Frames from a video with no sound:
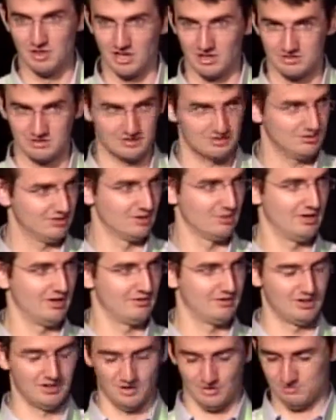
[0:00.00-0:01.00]
bucks or
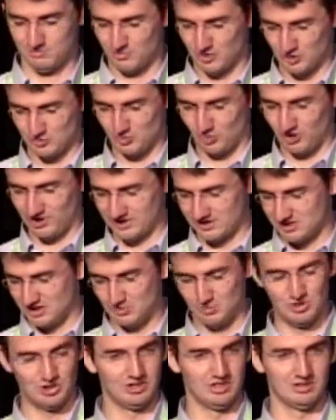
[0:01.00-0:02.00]
whatever. It's more like
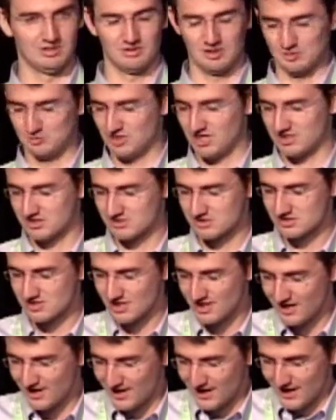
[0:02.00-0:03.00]
10 million green bucks.
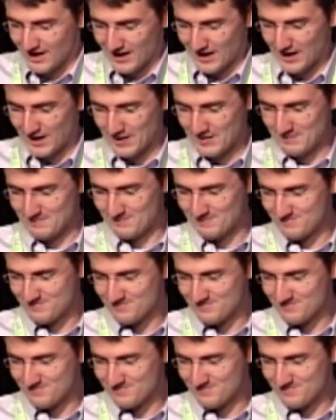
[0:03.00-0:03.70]
How